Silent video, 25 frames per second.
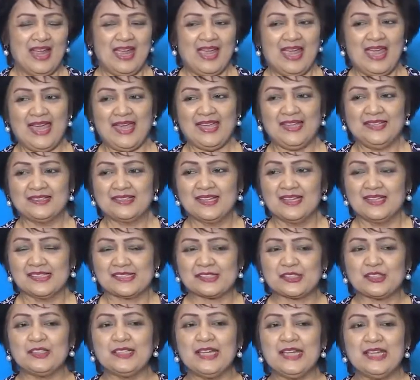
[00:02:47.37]
And
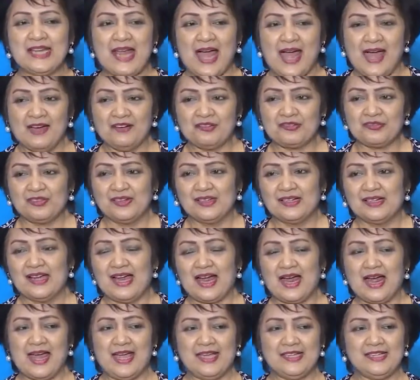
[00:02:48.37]
soon enough,
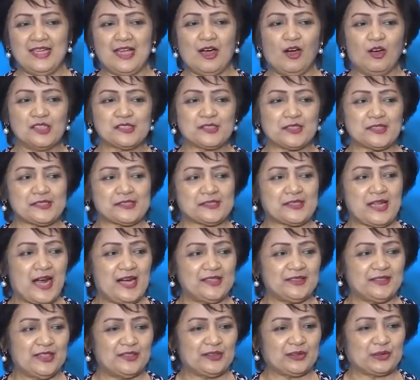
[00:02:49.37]
I also
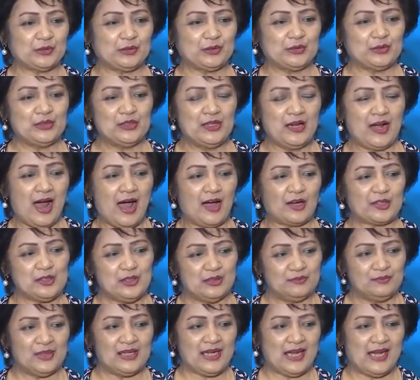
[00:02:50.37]
started to
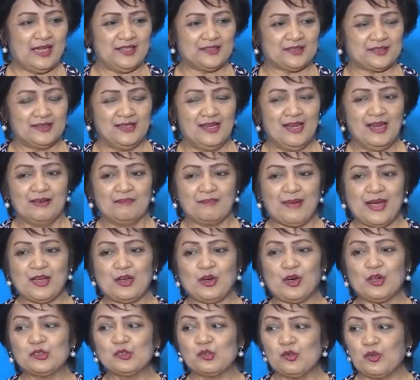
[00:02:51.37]
accumulate my
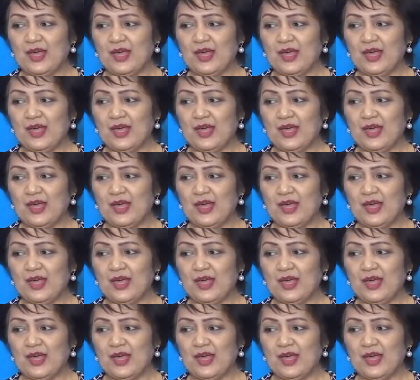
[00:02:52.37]
own